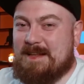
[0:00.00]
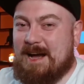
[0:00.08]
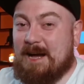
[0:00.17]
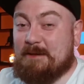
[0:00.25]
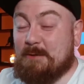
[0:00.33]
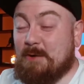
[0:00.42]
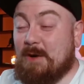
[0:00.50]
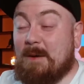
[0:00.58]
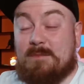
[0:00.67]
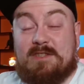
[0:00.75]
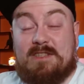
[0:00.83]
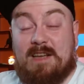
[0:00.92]
I don't know.
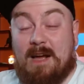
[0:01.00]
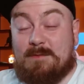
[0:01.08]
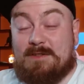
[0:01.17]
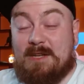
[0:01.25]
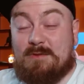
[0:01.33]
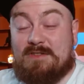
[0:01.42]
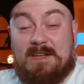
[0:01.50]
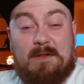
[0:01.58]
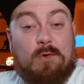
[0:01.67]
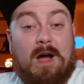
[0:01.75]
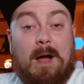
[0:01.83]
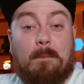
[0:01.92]
I'm still saying
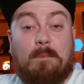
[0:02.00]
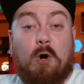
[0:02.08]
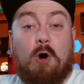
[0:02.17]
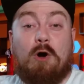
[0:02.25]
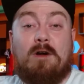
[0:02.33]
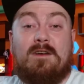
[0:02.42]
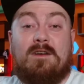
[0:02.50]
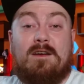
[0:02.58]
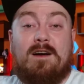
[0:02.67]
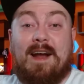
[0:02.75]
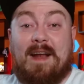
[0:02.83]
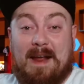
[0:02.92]
though, I'm not
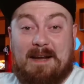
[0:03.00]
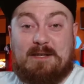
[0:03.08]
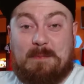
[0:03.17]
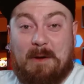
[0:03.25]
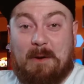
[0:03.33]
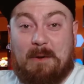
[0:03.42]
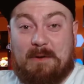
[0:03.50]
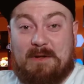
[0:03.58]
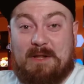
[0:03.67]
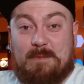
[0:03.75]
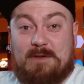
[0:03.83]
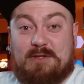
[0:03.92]
an expert on
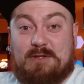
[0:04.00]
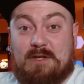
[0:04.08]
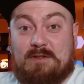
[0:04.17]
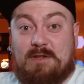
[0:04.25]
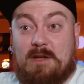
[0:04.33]
climate change.